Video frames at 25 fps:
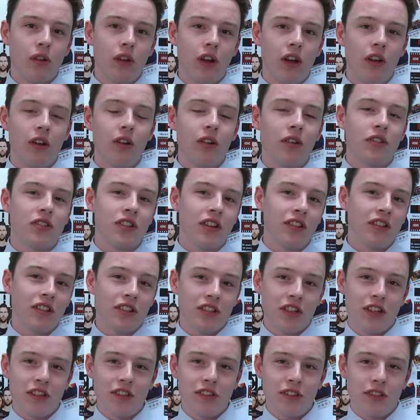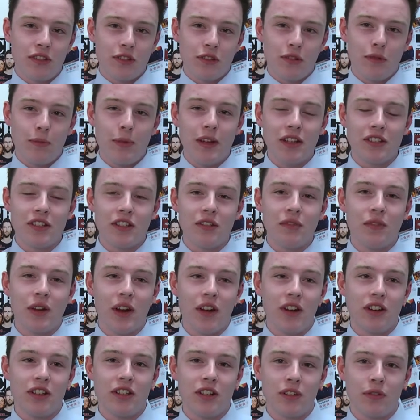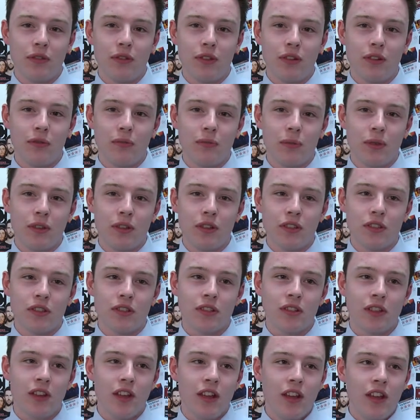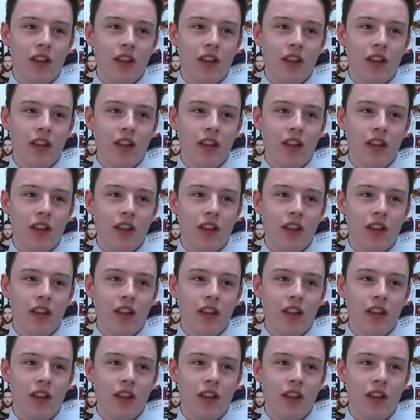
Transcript: alongside the size of the school, makes it very different, because